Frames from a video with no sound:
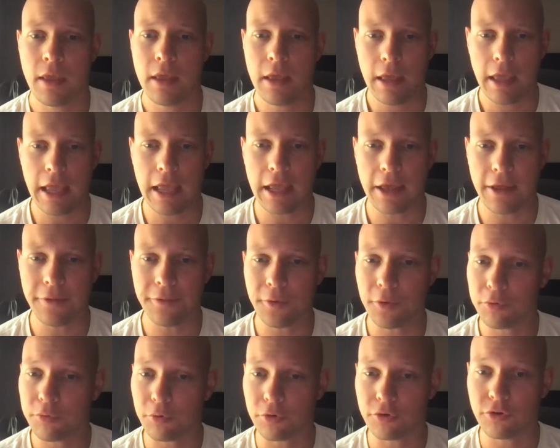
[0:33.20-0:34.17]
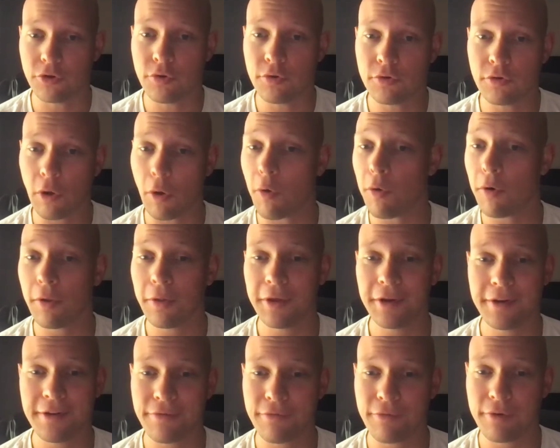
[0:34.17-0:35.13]
And those were two totally
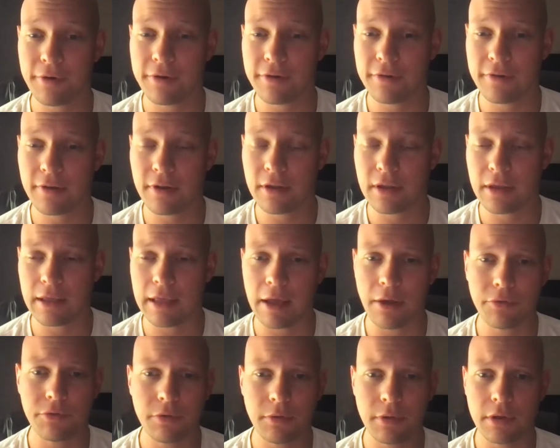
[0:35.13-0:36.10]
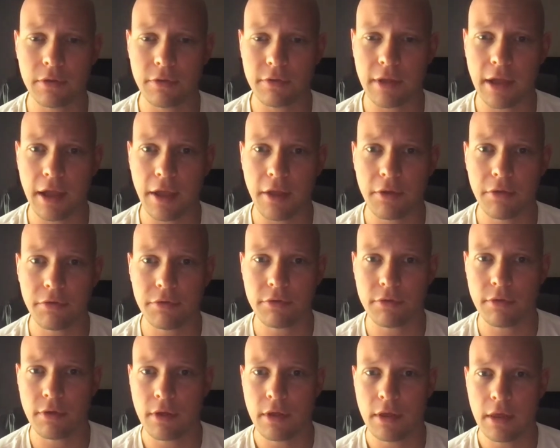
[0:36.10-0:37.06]
different counseling
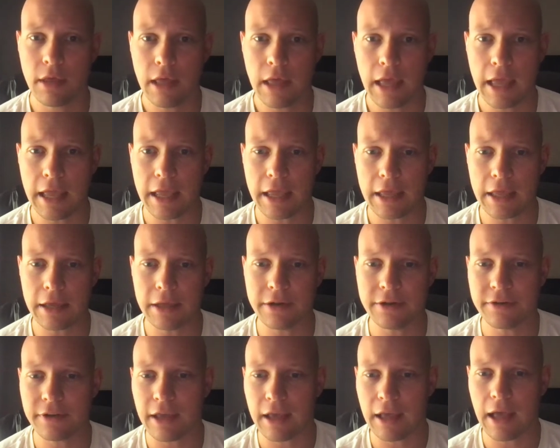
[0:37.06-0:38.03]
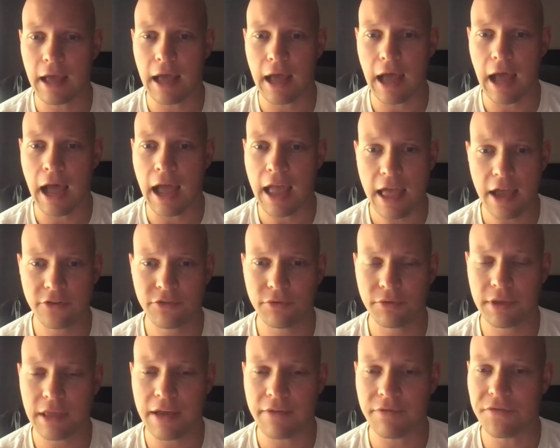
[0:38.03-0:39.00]
styles. And I
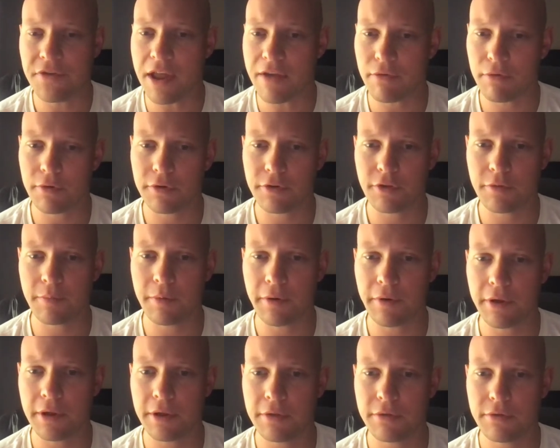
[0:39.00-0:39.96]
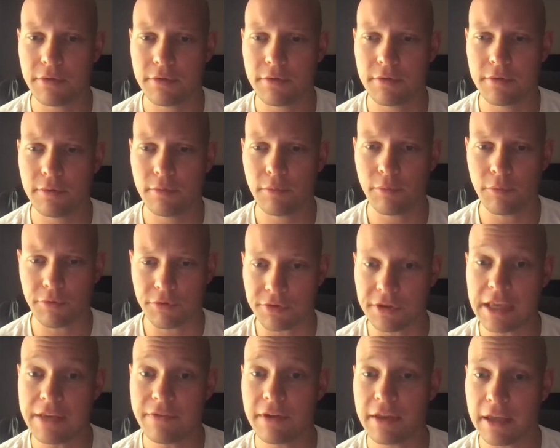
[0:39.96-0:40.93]
actually have never experienced
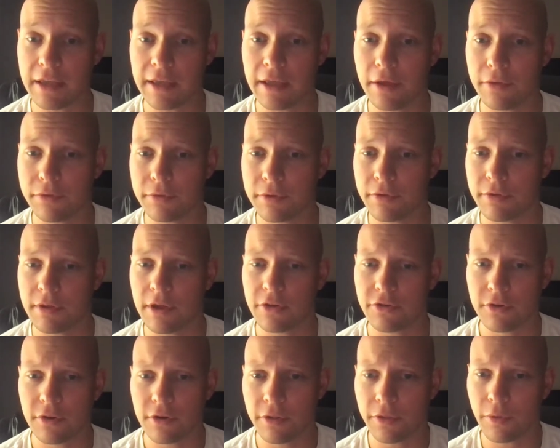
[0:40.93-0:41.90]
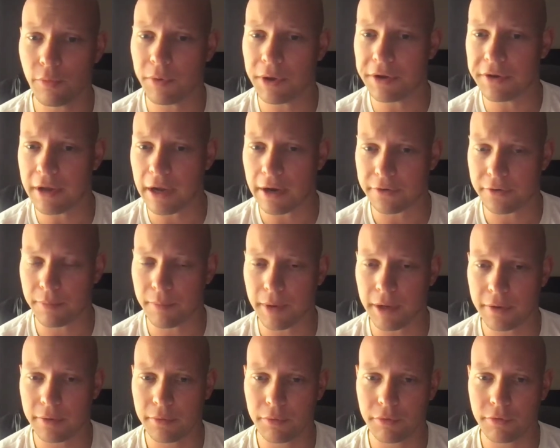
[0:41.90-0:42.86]
receiving a counseling session in the way Dr.
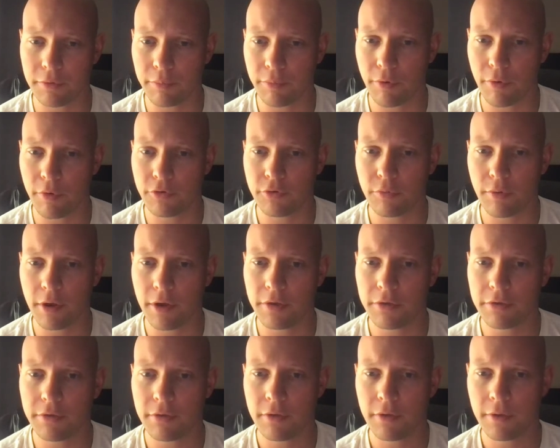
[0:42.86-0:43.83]
Michael's approach was.